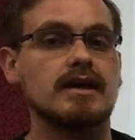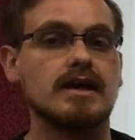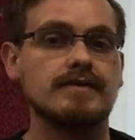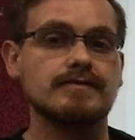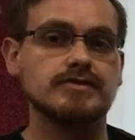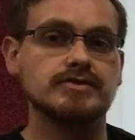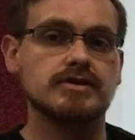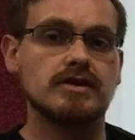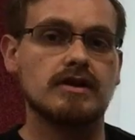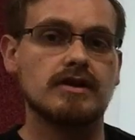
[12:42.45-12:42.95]

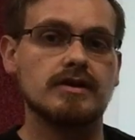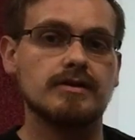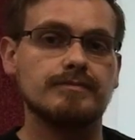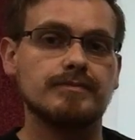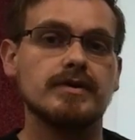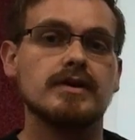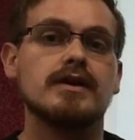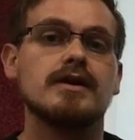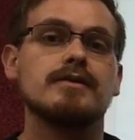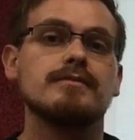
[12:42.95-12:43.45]
F
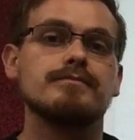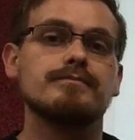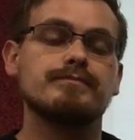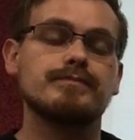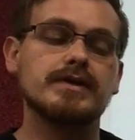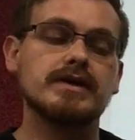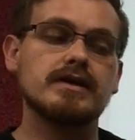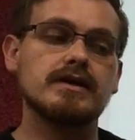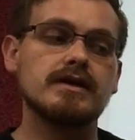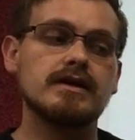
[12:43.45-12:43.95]
sharp,
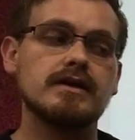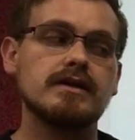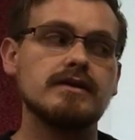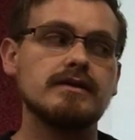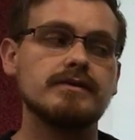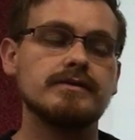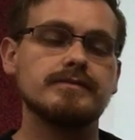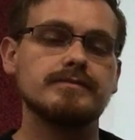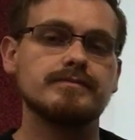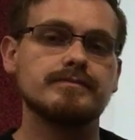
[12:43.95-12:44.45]
B.